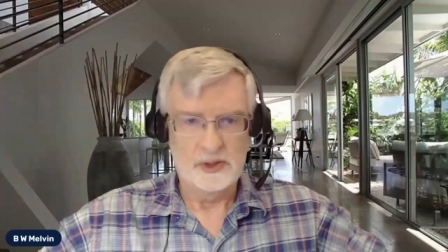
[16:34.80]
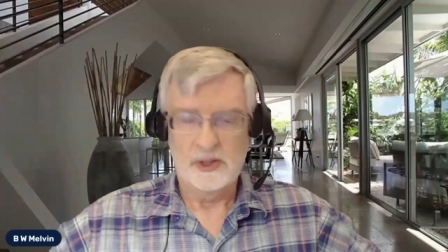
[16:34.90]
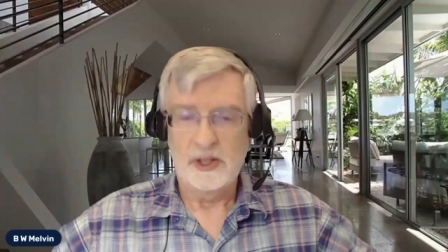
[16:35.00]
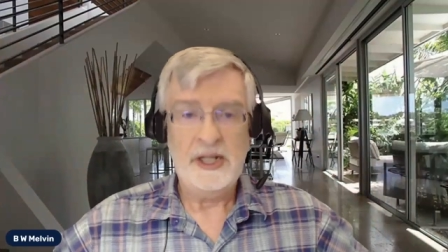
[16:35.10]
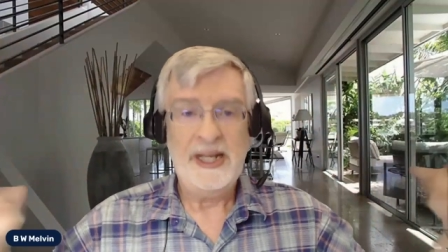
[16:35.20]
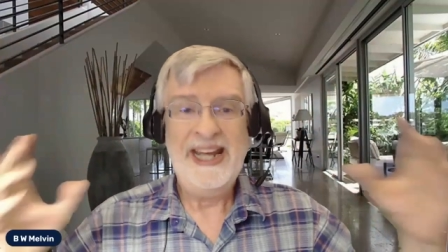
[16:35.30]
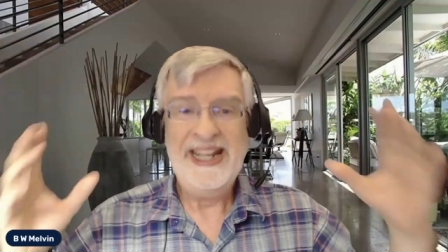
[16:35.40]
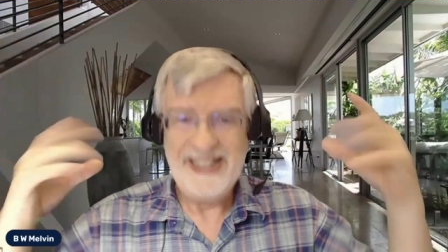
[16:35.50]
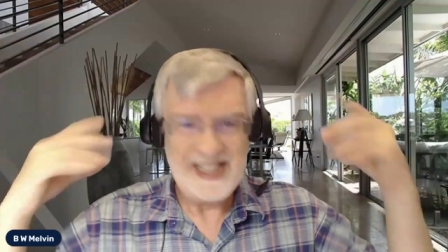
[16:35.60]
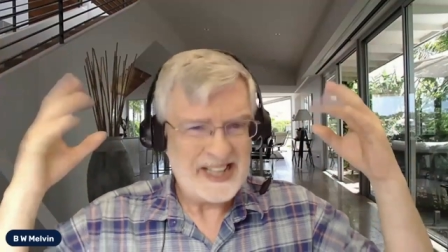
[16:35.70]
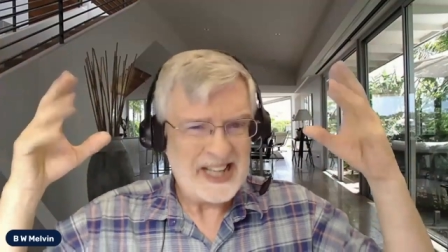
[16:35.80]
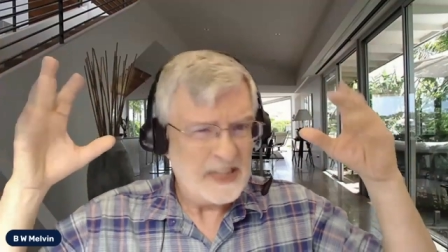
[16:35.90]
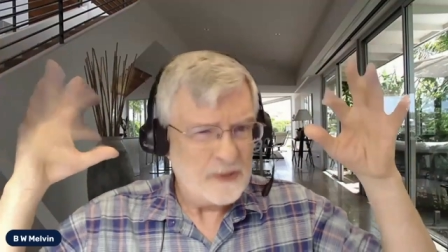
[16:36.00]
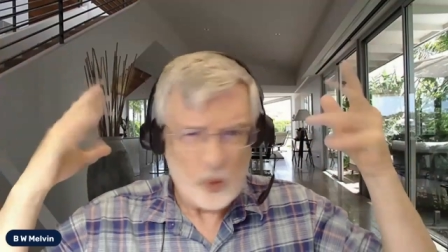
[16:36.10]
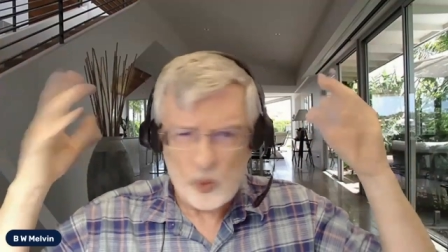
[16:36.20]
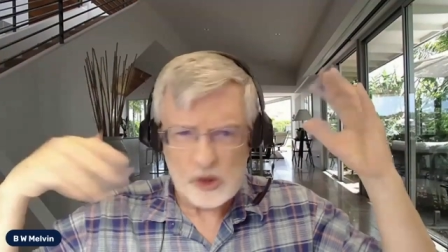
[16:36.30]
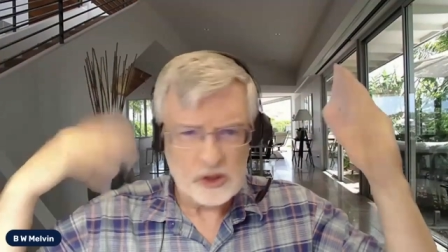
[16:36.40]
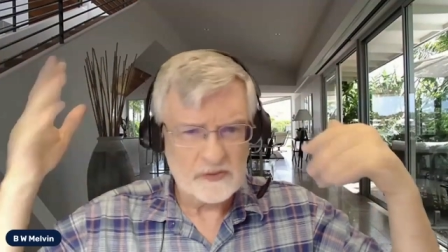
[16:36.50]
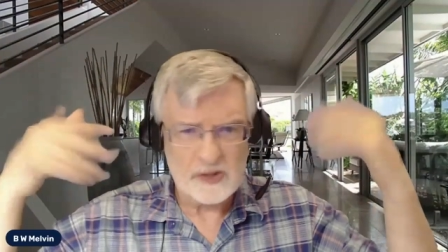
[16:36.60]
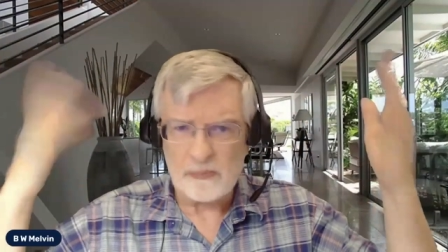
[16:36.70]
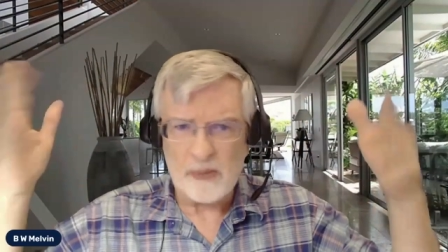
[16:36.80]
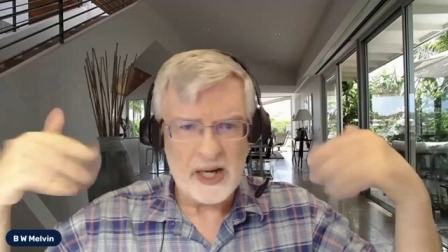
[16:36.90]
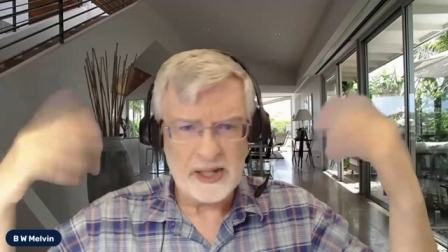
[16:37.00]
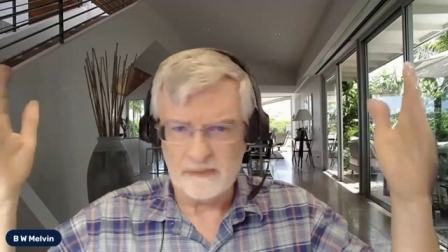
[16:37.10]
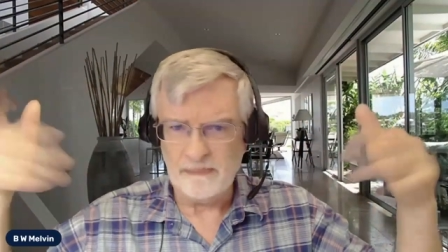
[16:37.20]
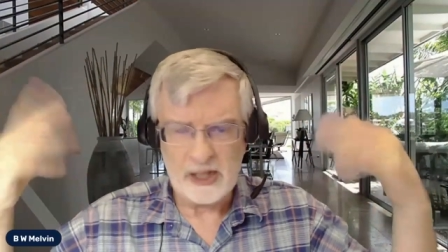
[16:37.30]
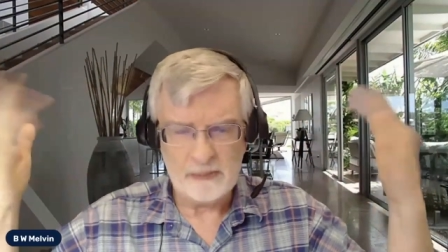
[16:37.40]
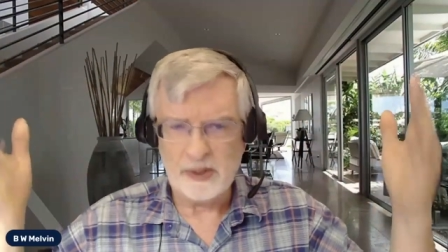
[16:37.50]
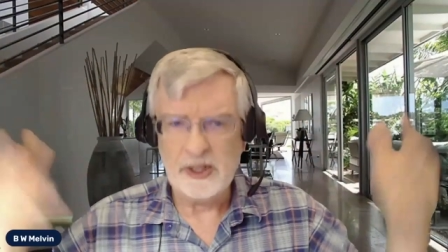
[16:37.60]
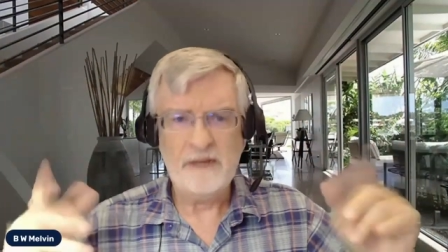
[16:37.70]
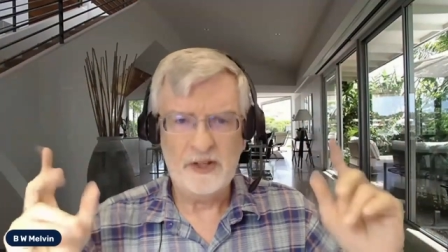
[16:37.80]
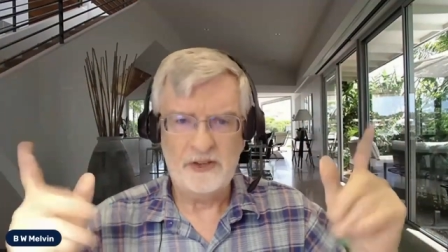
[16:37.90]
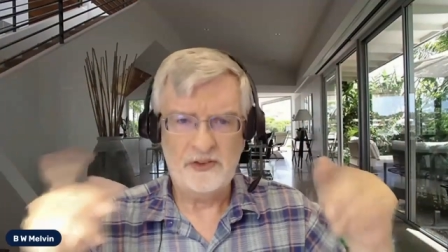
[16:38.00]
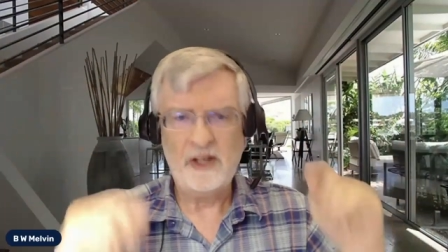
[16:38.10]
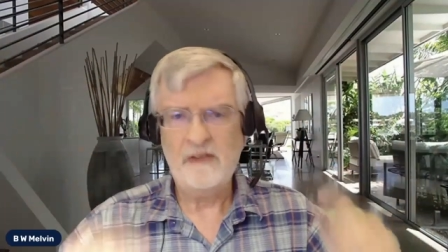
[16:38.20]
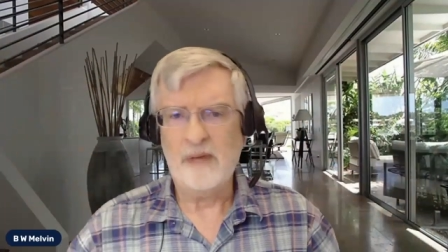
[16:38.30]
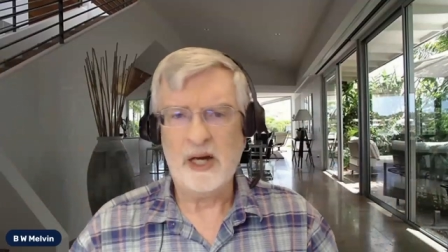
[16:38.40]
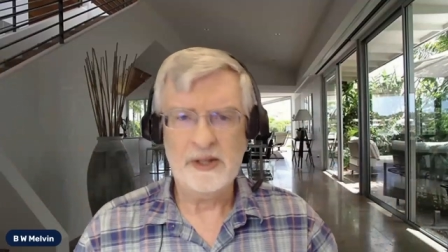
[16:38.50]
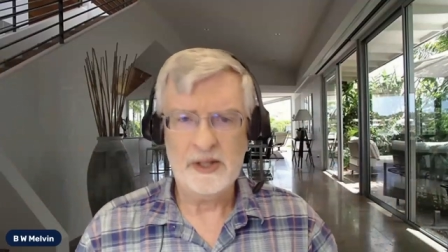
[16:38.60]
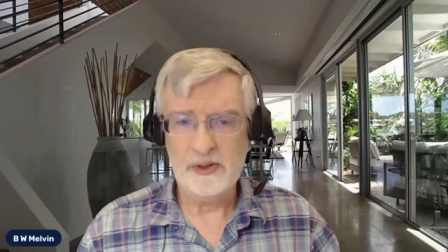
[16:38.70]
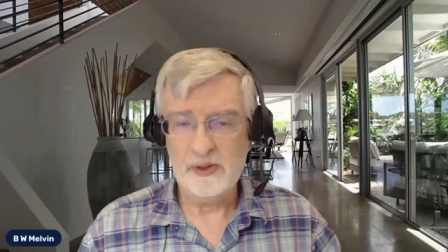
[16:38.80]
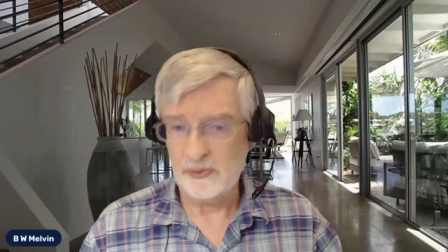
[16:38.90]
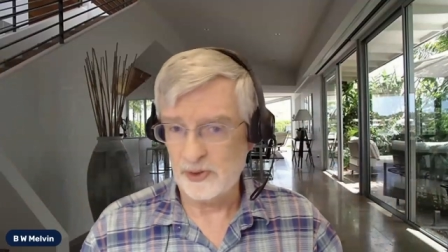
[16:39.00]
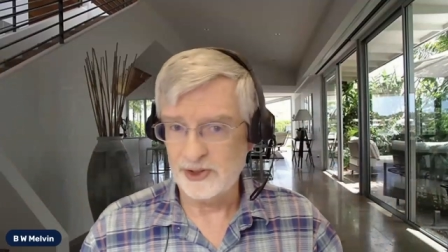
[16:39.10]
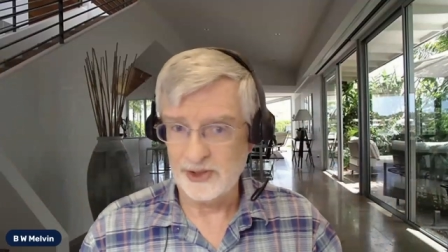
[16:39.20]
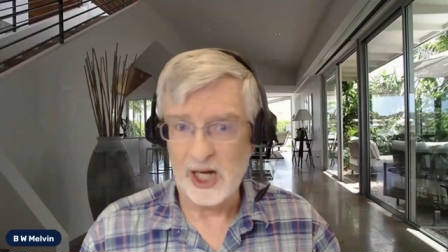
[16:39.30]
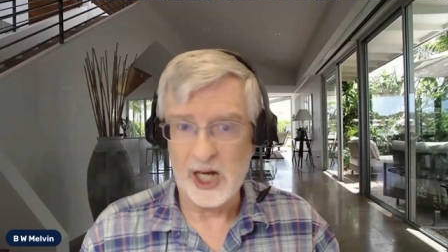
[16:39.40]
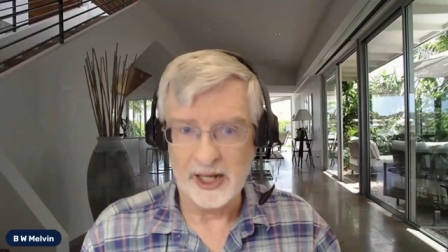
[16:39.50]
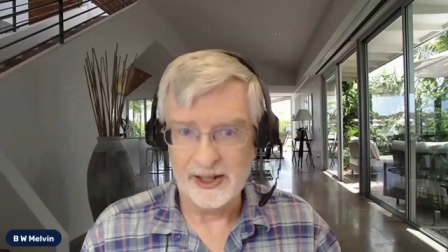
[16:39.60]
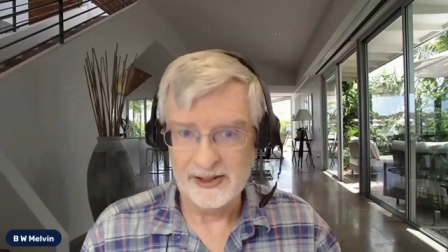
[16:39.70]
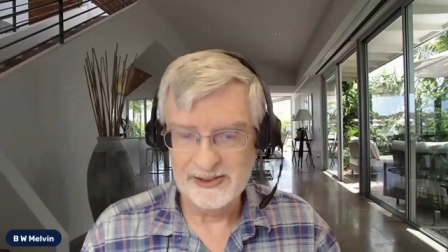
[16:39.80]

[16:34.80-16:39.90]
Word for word: it, it, they live in a world of their mind and make believe, deceived by the universal lie.